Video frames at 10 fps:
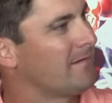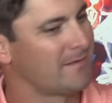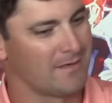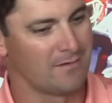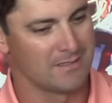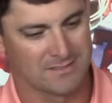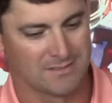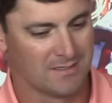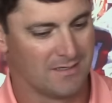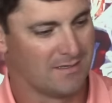You know, it's
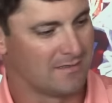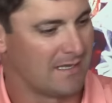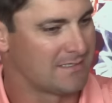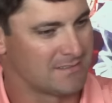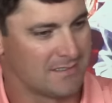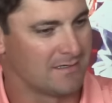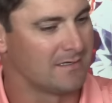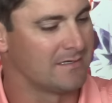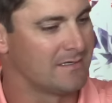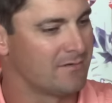that's a
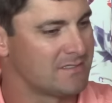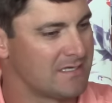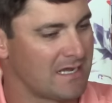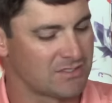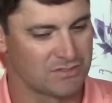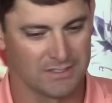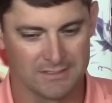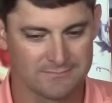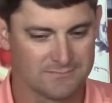you know it's an extra